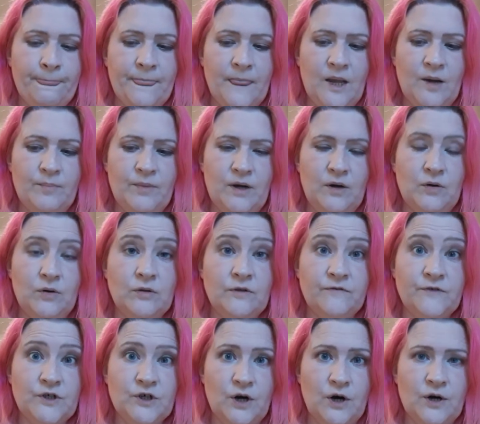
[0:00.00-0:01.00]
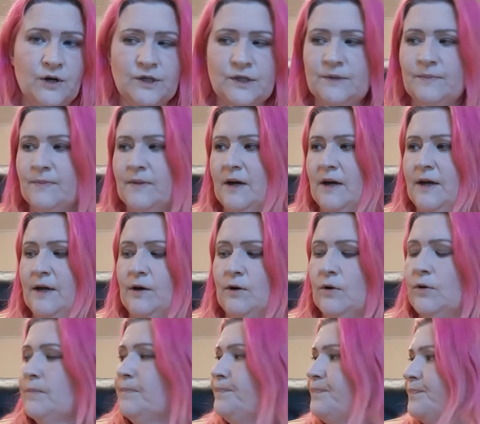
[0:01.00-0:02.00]
of charts that I got
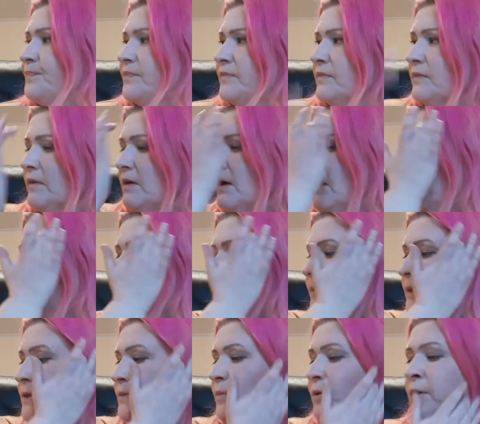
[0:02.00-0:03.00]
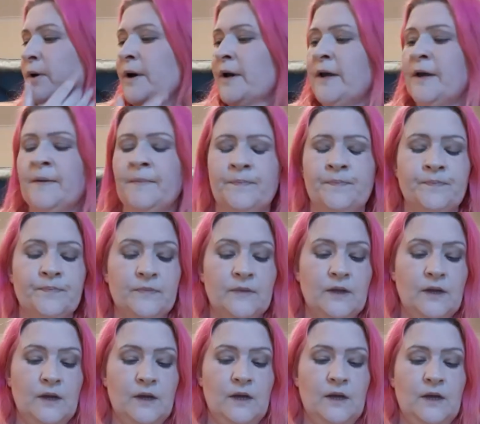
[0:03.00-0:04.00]
in this morning,
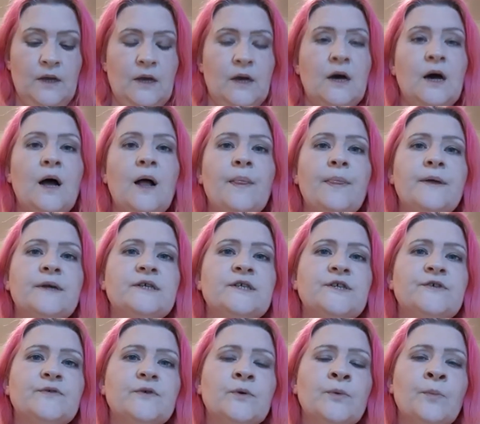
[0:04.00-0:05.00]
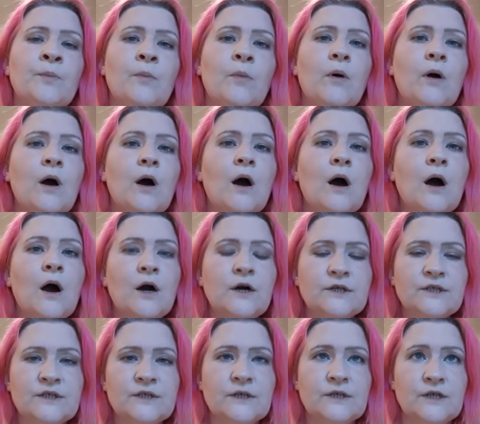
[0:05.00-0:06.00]
and this is from Arts
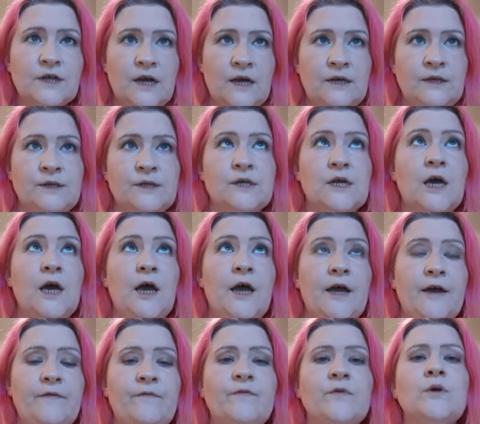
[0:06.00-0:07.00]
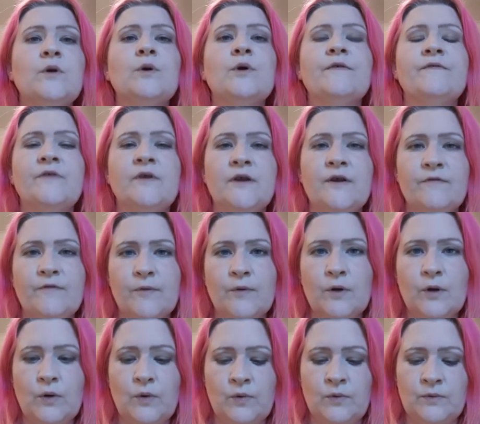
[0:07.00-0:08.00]
and Designs. If you have never
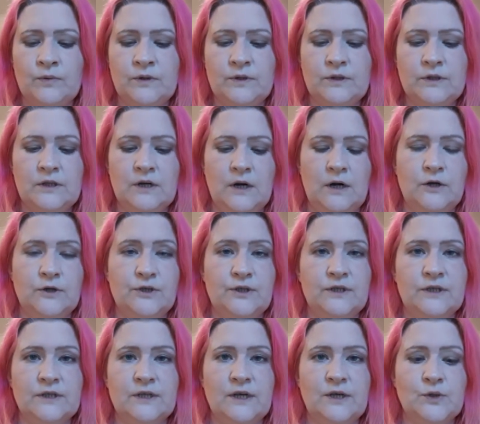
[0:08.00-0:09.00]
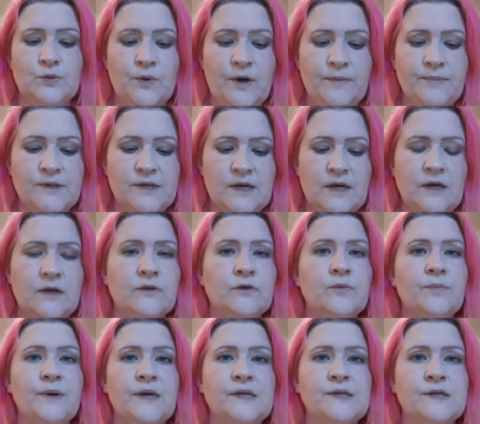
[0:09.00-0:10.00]
gone to the Arts and Designs website, they're
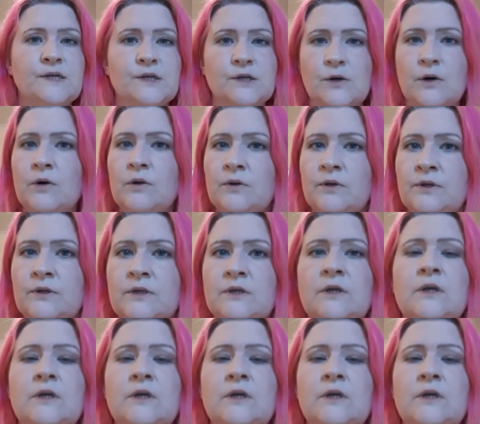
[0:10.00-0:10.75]
based in Scotland.